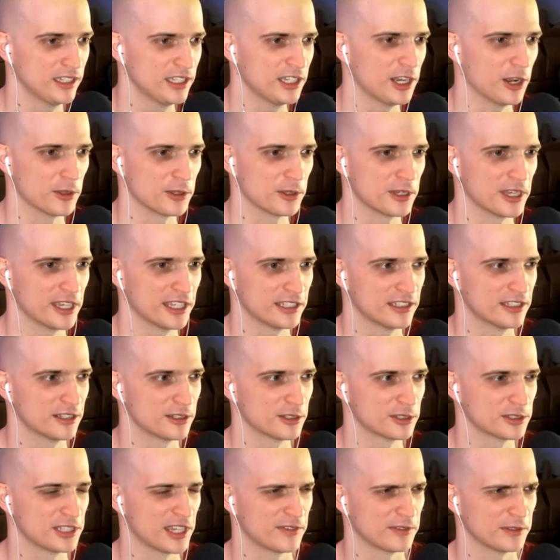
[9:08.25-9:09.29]

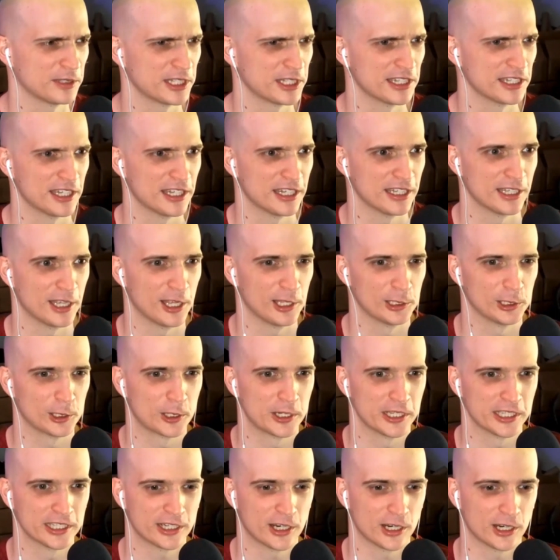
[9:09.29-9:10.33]
There's definitely a
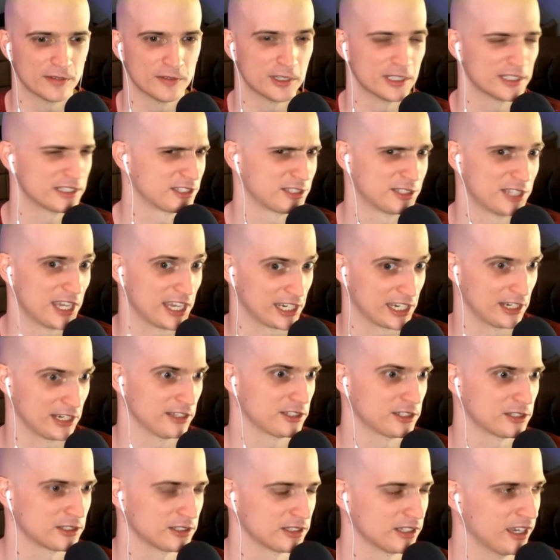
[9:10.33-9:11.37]
learning curve, and it's taken
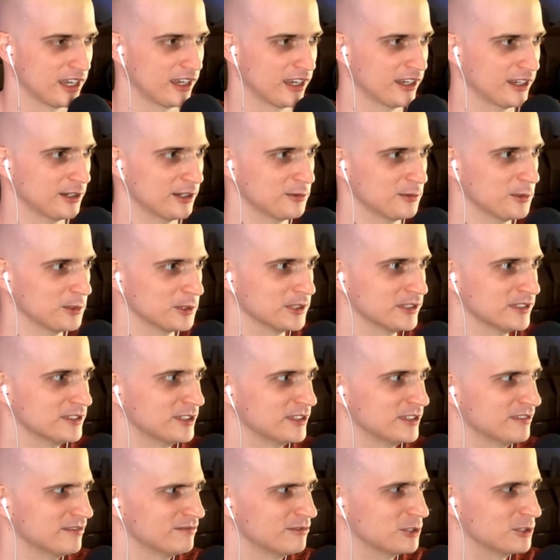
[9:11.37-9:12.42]
us,
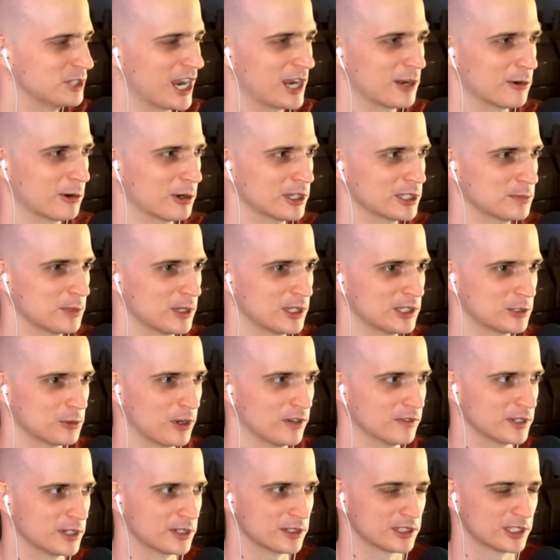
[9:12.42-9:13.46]
January, it's been
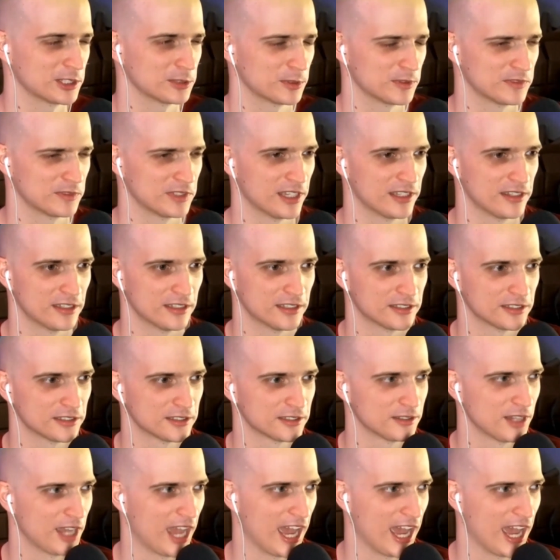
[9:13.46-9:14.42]
12 years since we've done this.